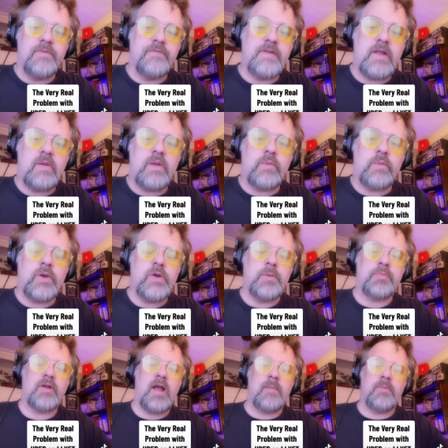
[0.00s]
very real
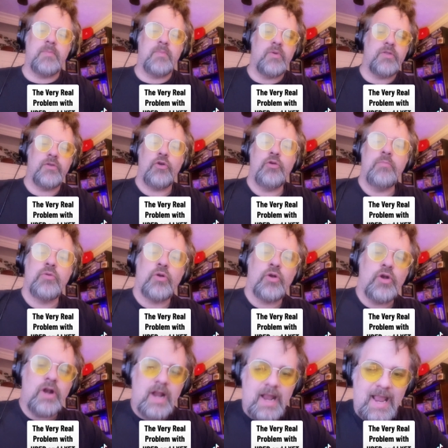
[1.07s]
problem with
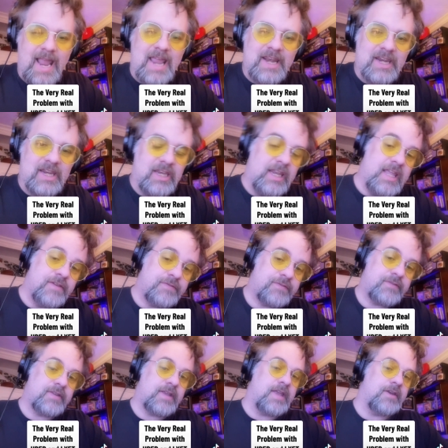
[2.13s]
Uber and
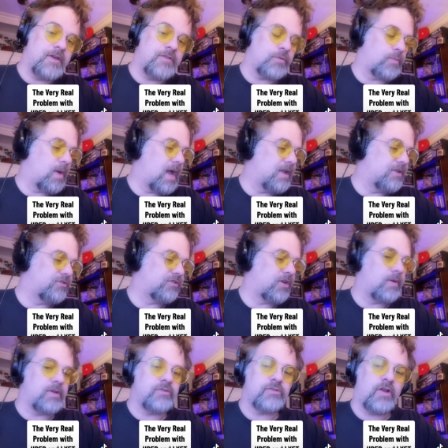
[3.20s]
Lyft and other
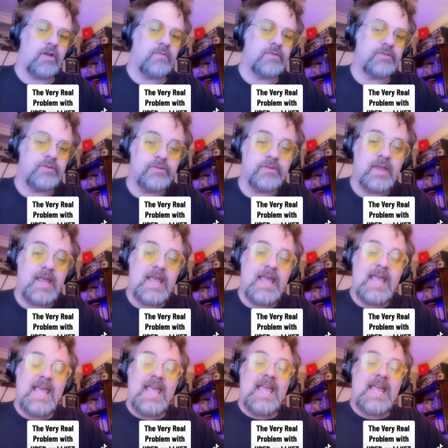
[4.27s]
ride-sharing services
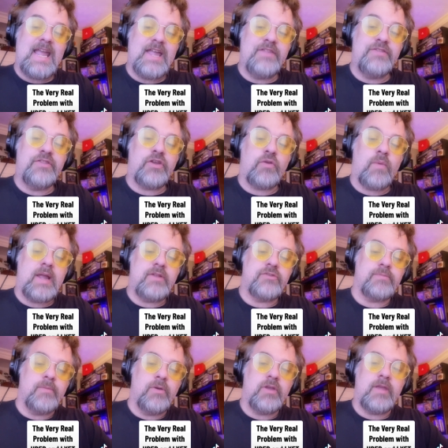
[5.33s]
in the Great
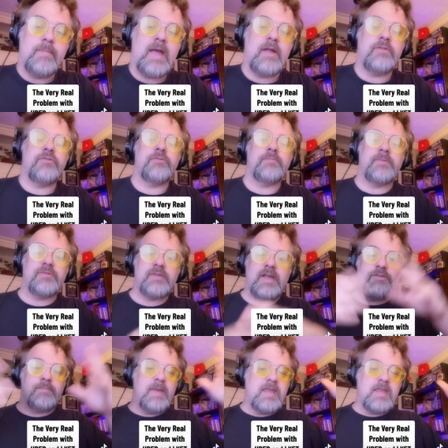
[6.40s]
Smoky Mountains.
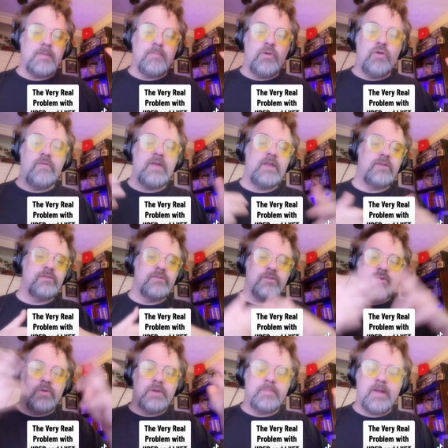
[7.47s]
Besides making movies and
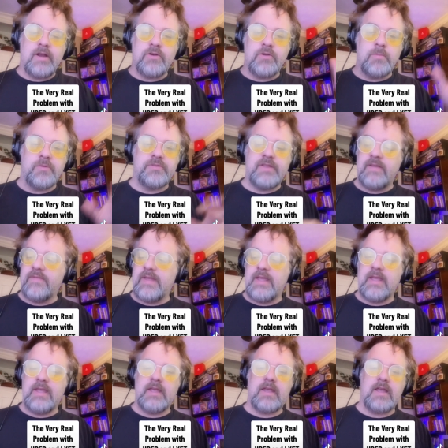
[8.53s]
doing paranormal
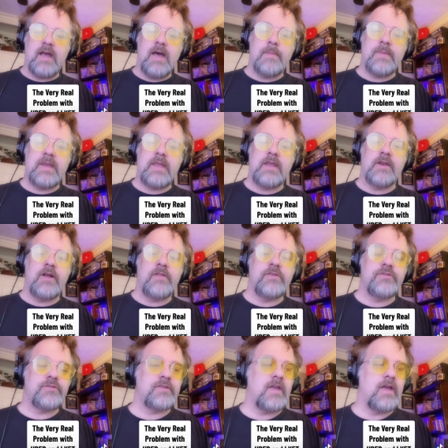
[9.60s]
TV and comedy and all
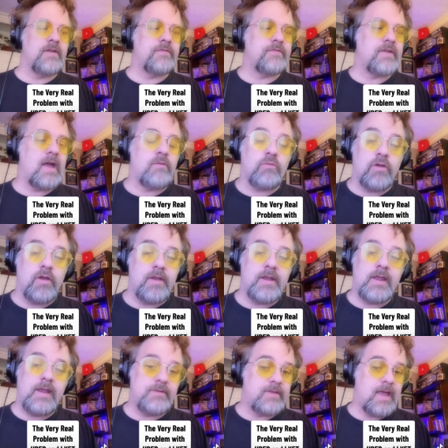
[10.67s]
this stuff, I run
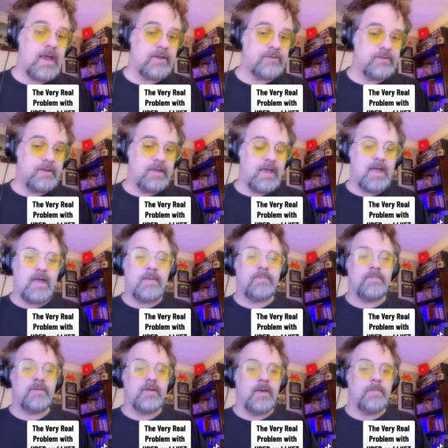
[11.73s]
a taxi
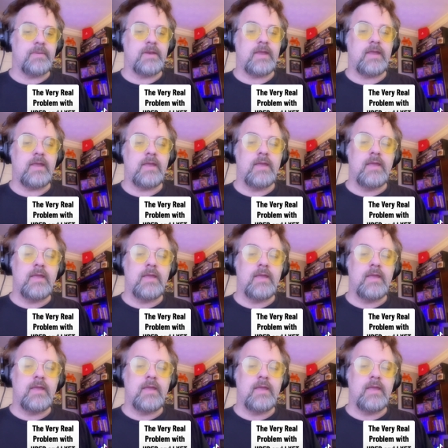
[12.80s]
cab company